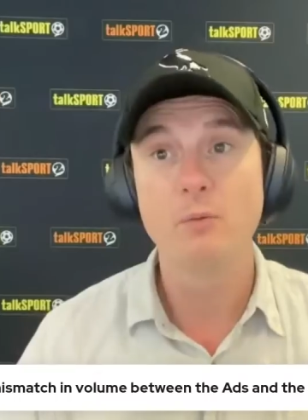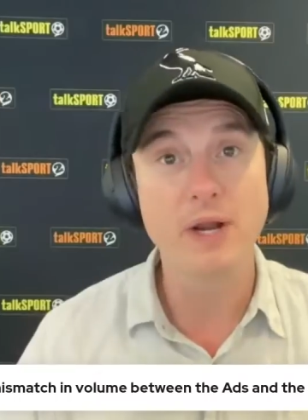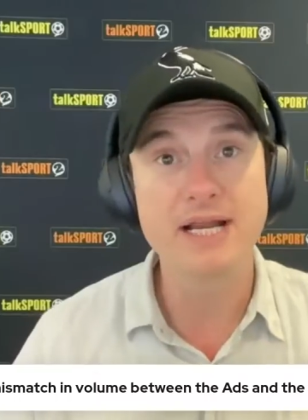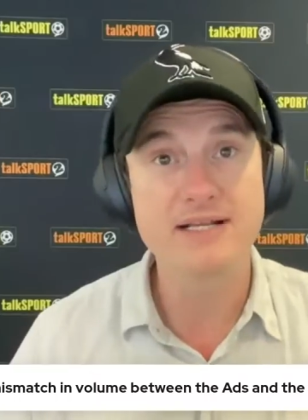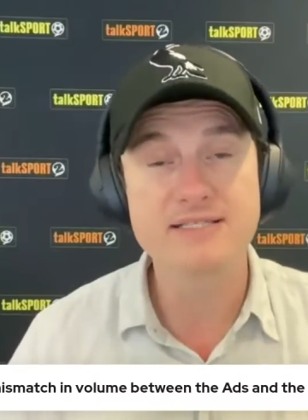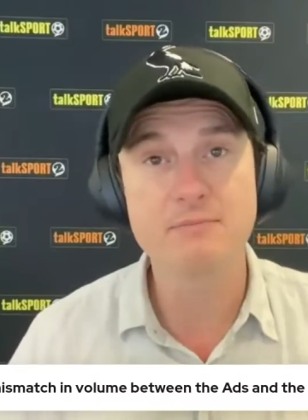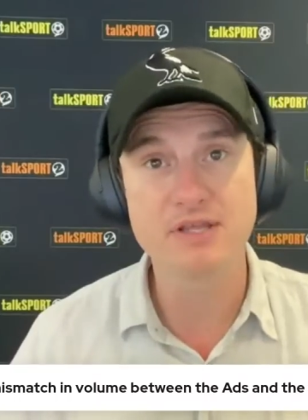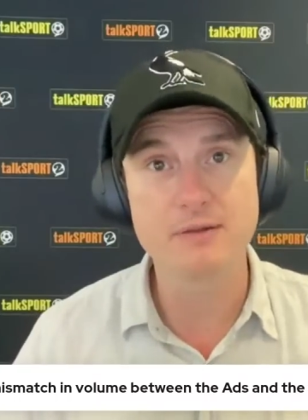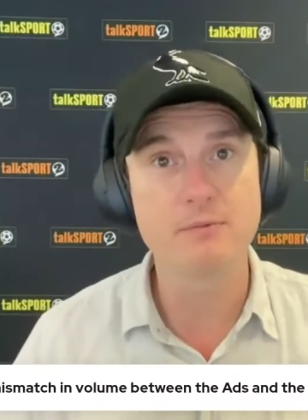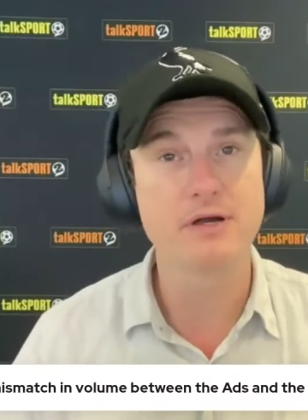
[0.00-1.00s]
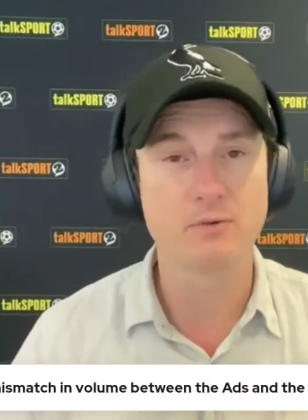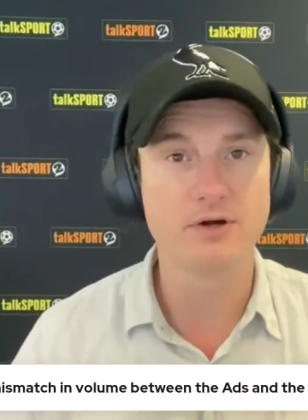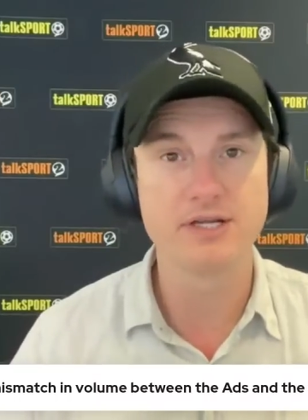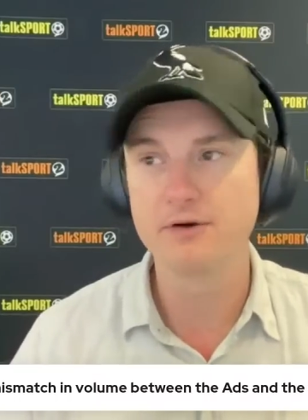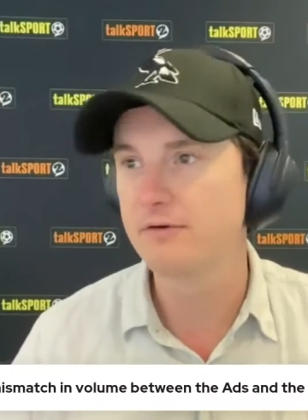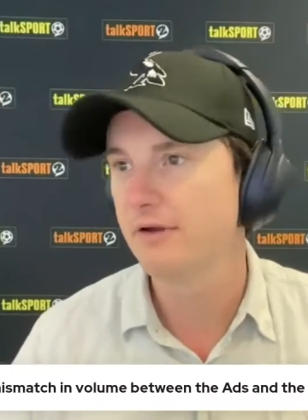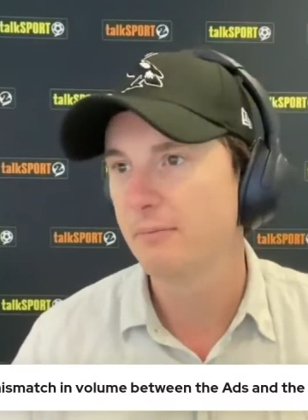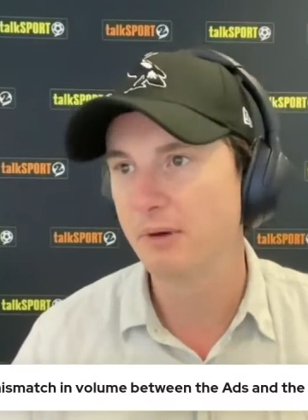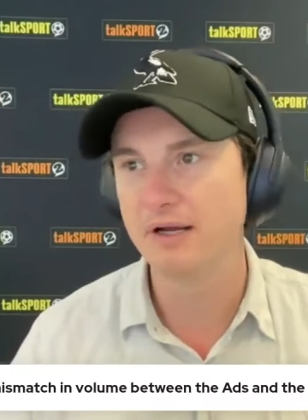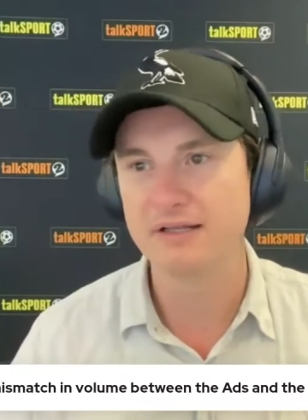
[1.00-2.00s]
It is something that we are working on,
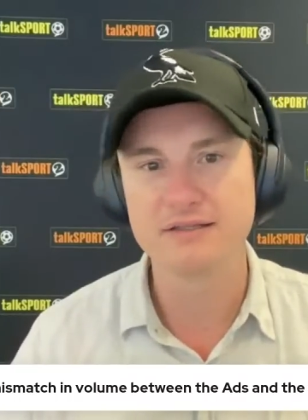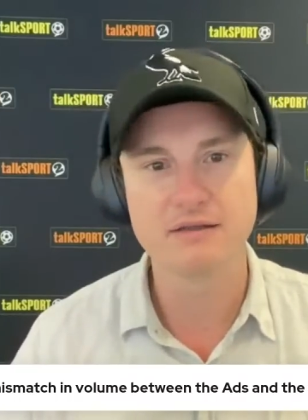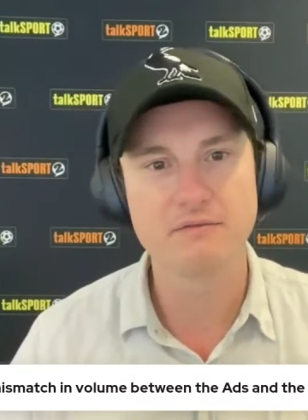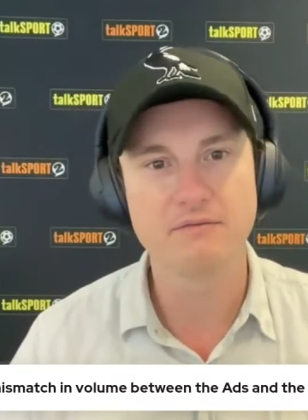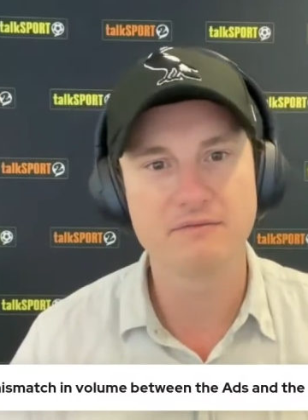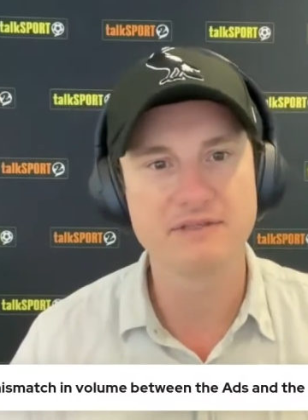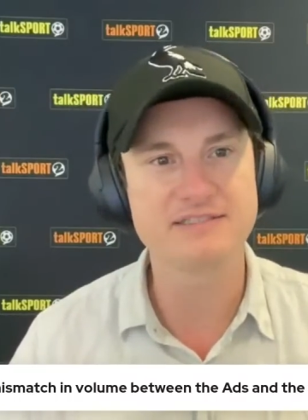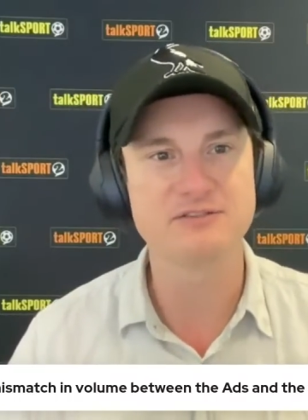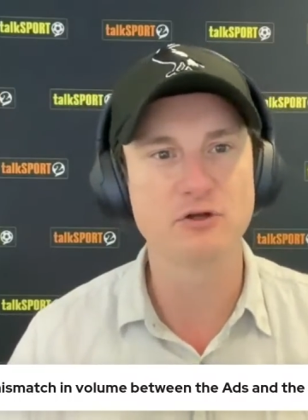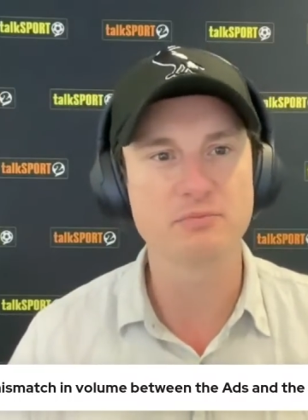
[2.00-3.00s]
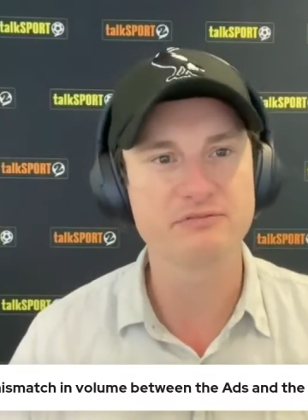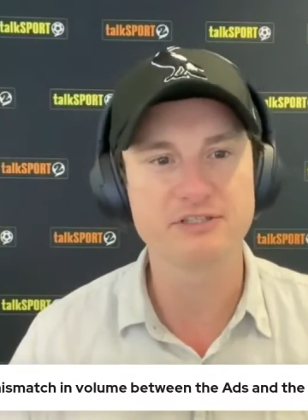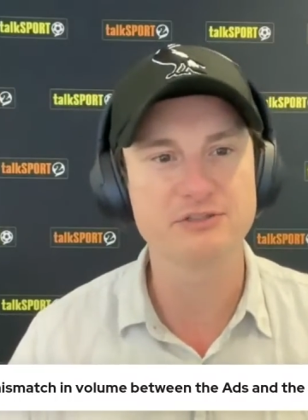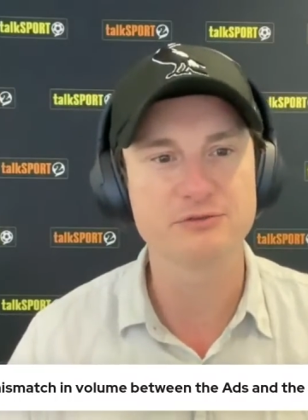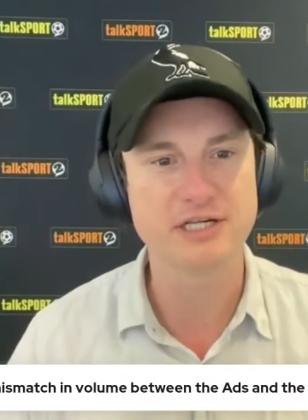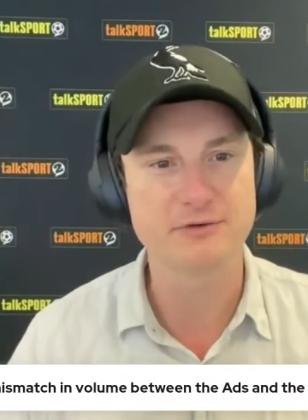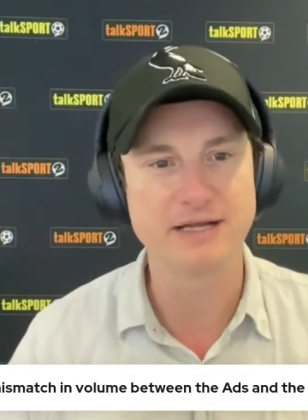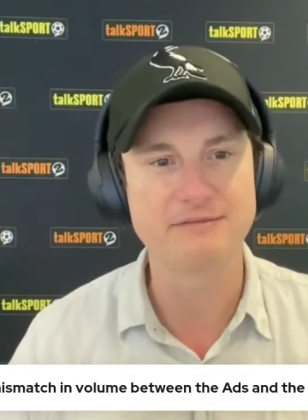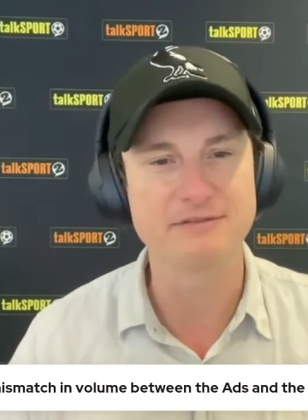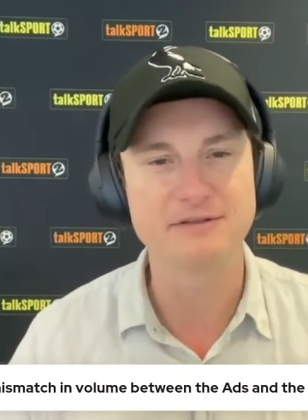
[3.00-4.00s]
but this is not a professional channel,
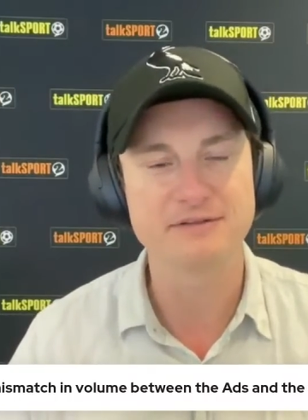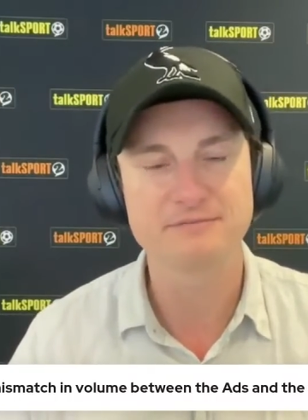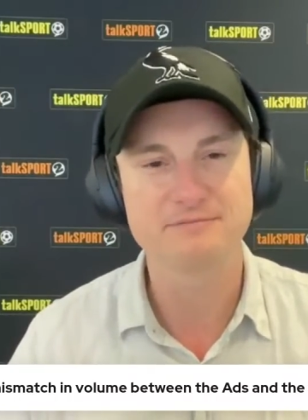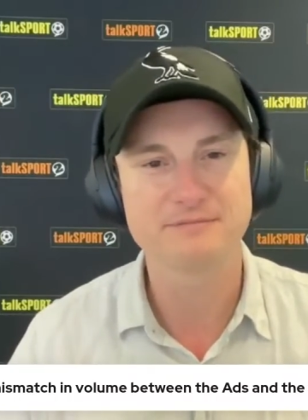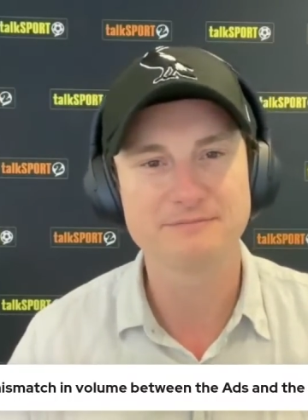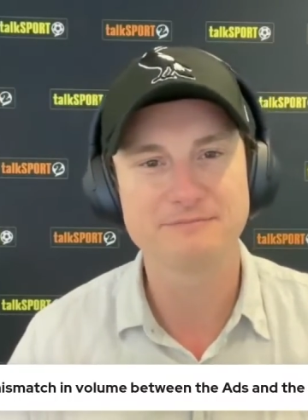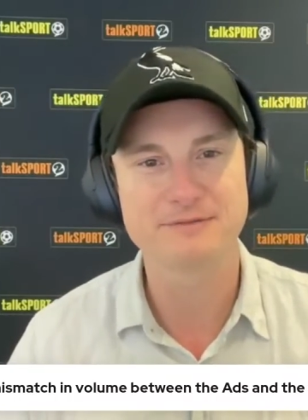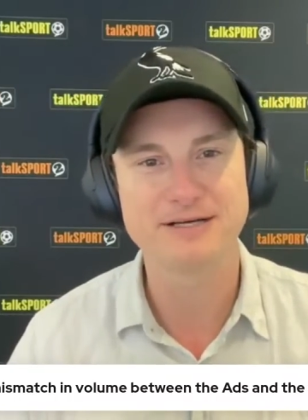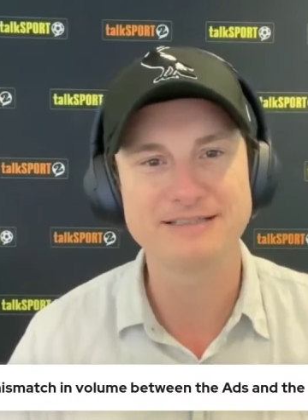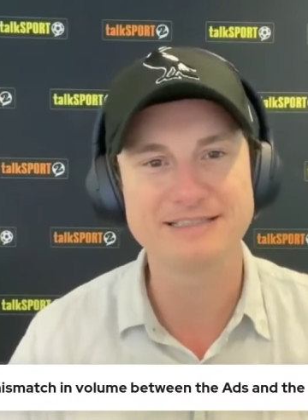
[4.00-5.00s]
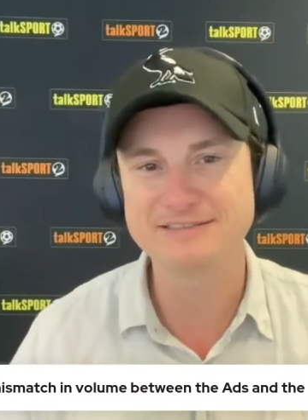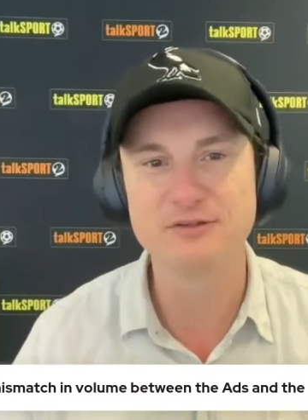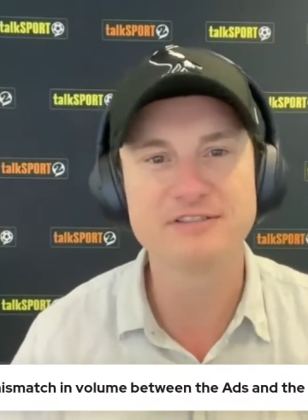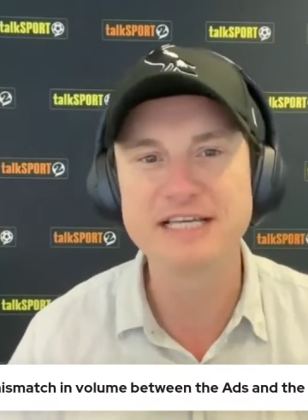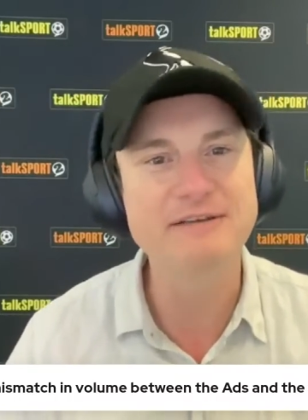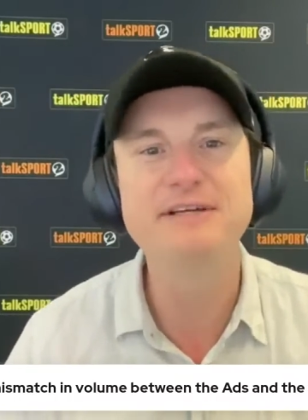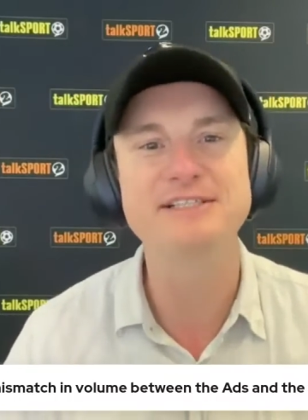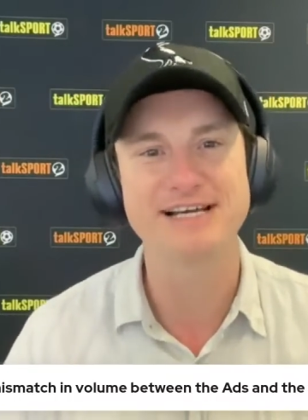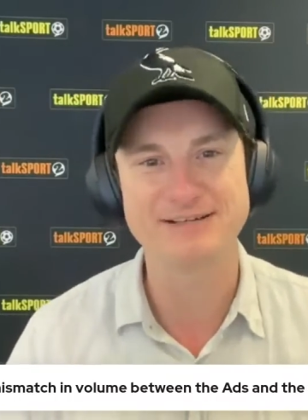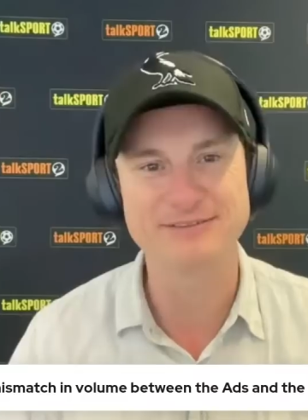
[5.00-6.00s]
Advith. Right? This is not a TV
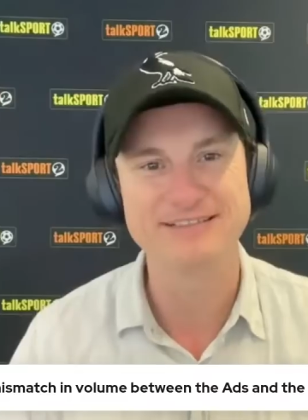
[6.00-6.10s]
channel.